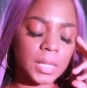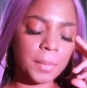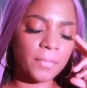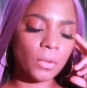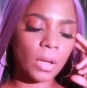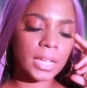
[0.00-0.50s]
Some
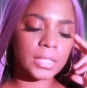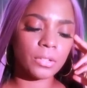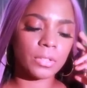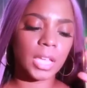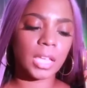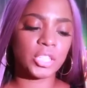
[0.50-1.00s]
of you guys
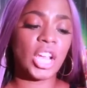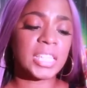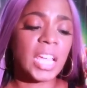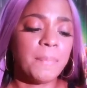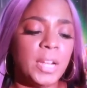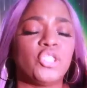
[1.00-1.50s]
are like, just
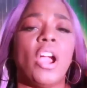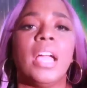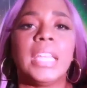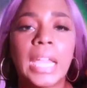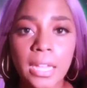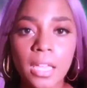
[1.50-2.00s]
I've been
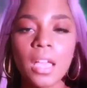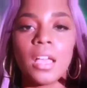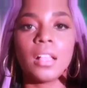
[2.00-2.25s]
trying.